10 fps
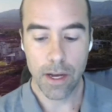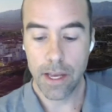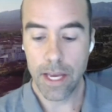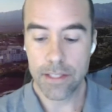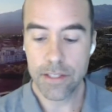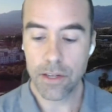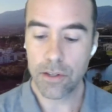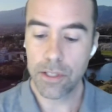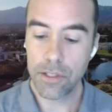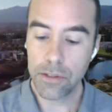And
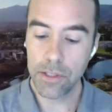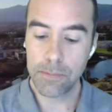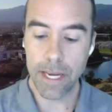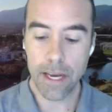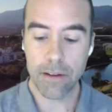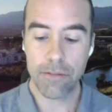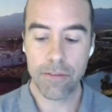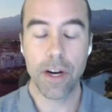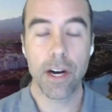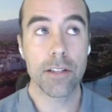so you may have
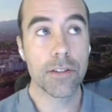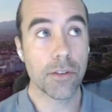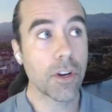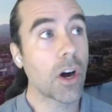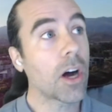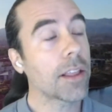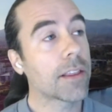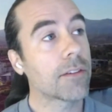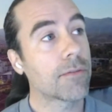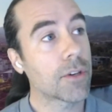sort of caught
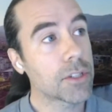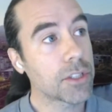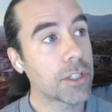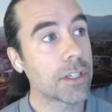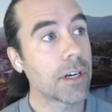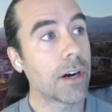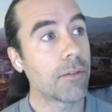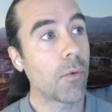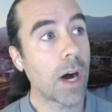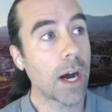the version of
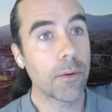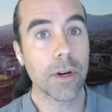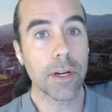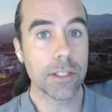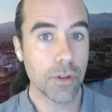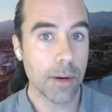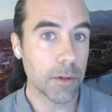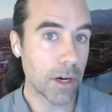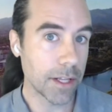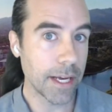why we're in
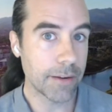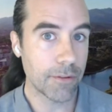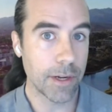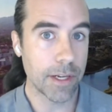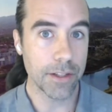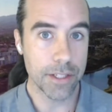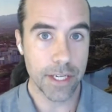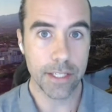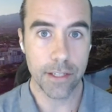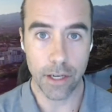trouble on that front on the
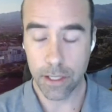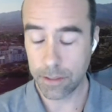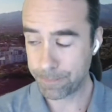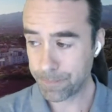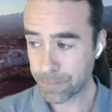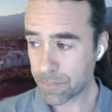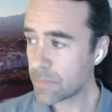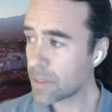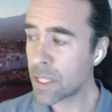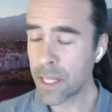TED Talk.
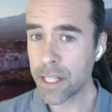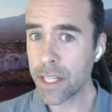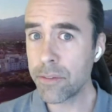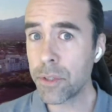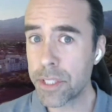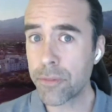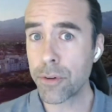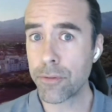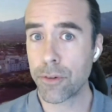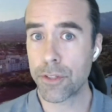I'm going to give you a
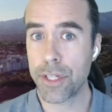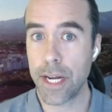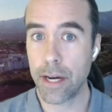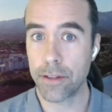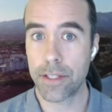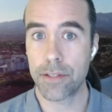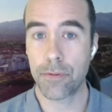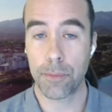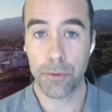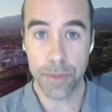different version now. This is
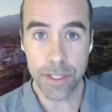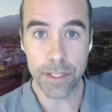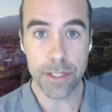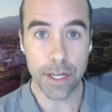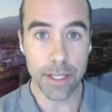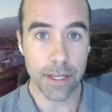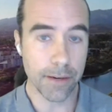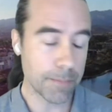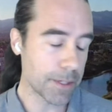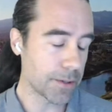from a recent study that
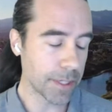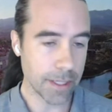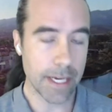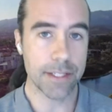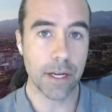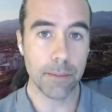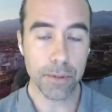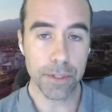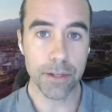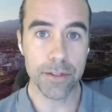I've been doing the last
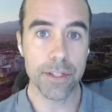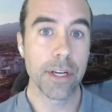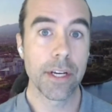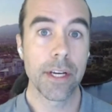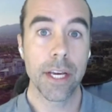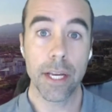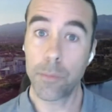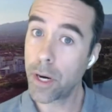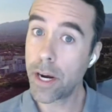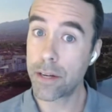couple years in
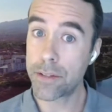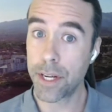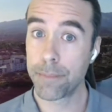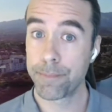warehousing.